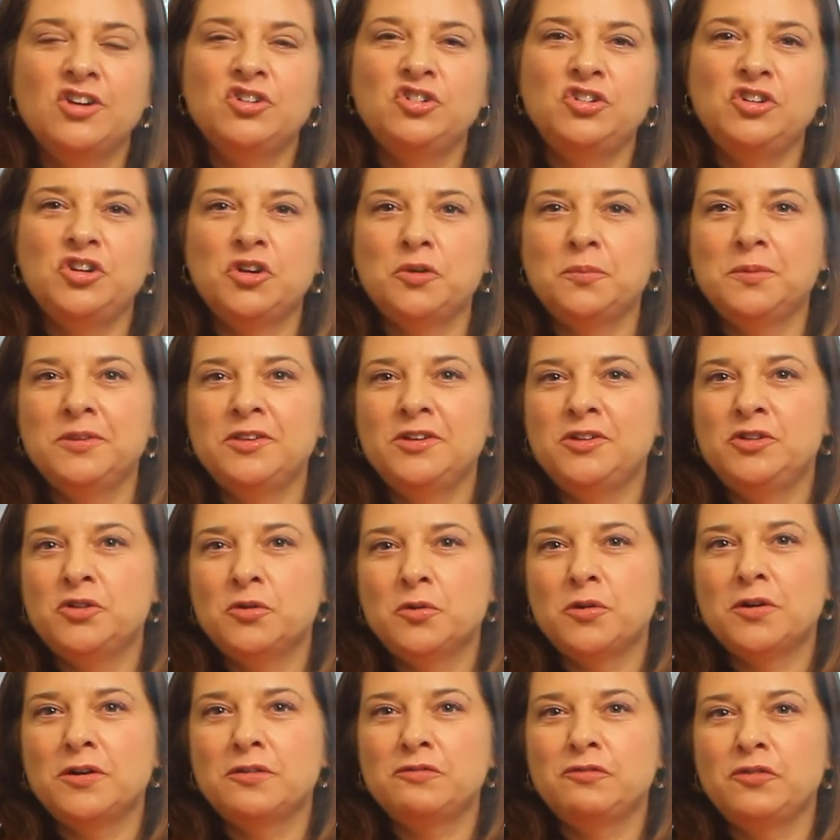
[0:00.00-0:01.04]
She opened the
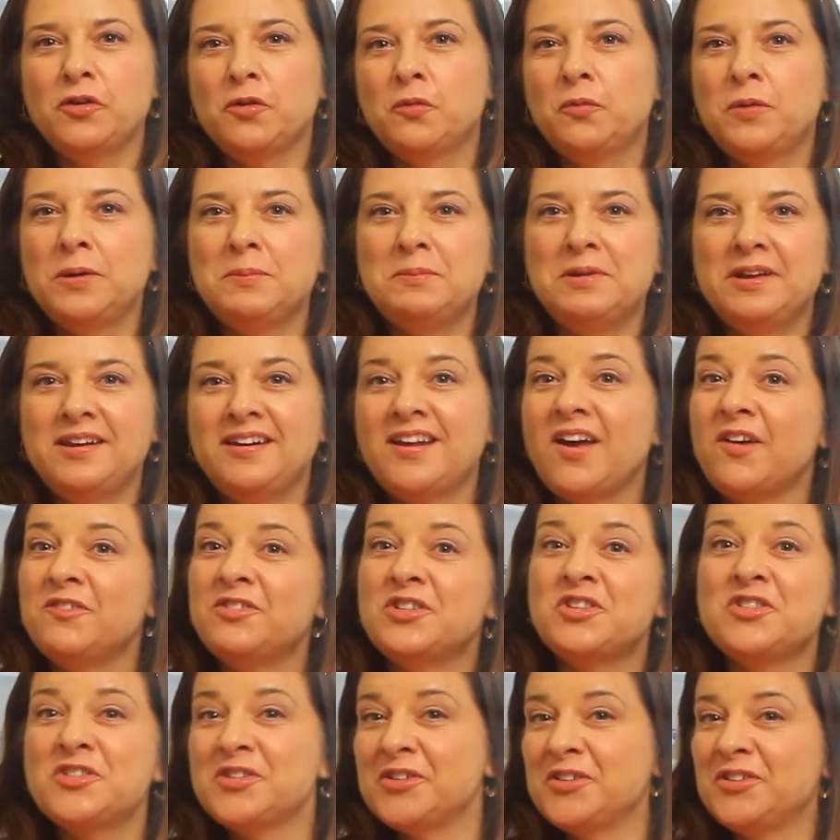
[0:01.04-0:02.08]
door for women of
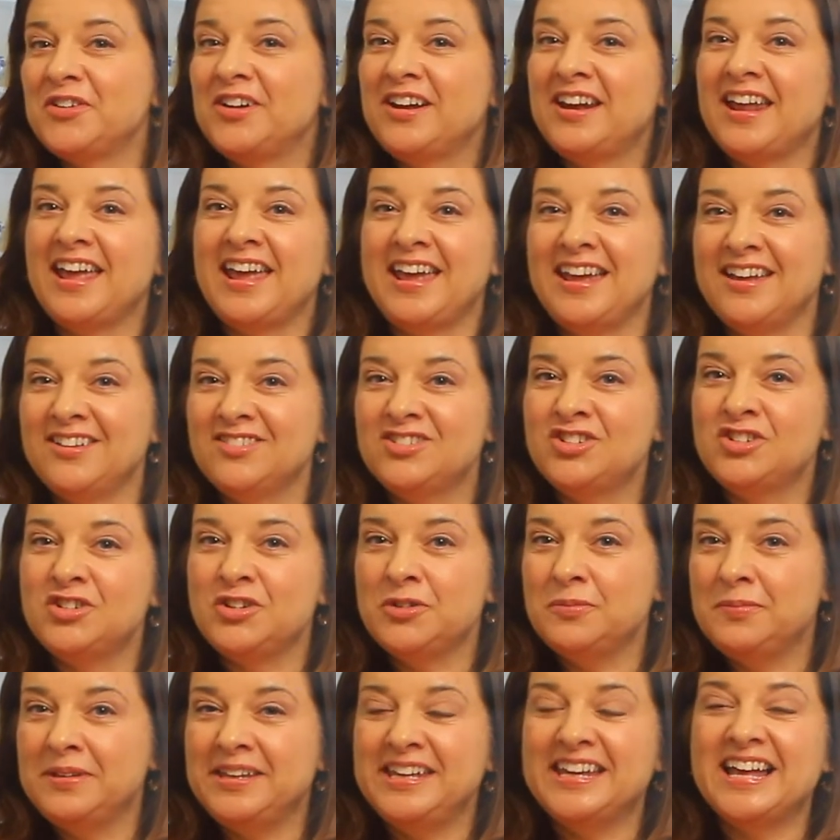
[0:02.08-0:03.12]
a certain age
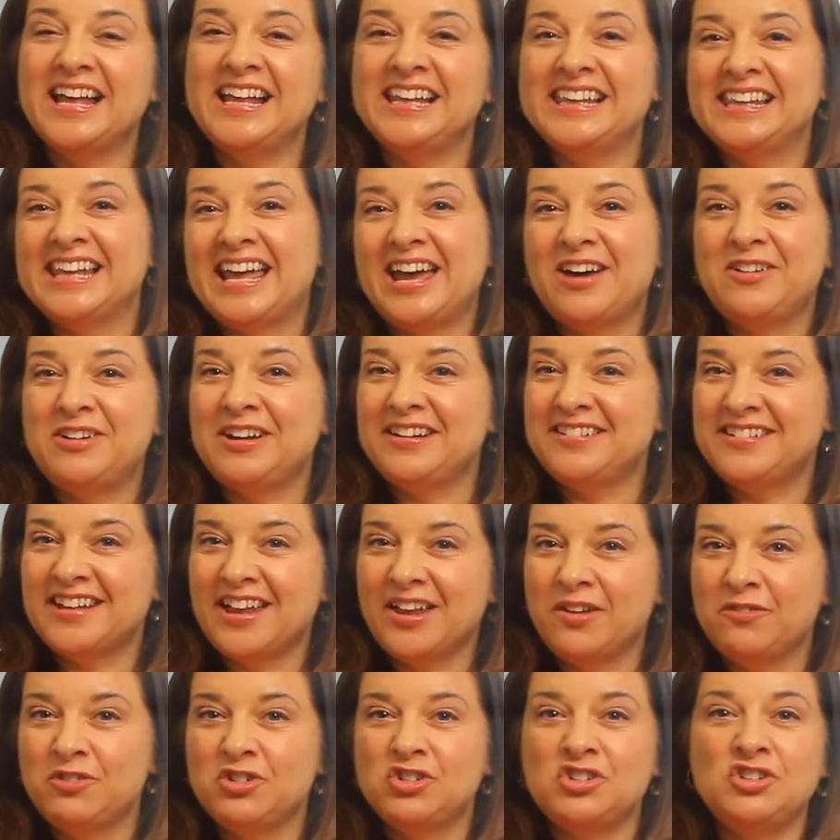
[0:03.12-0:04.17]
to be allowed on
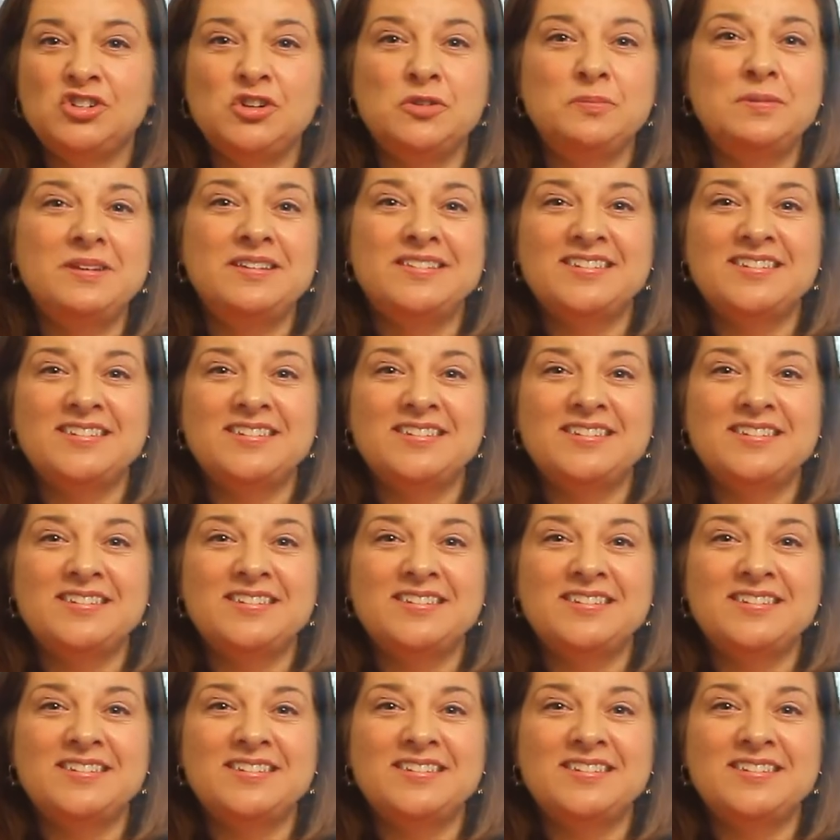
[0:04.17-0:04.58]
television, to be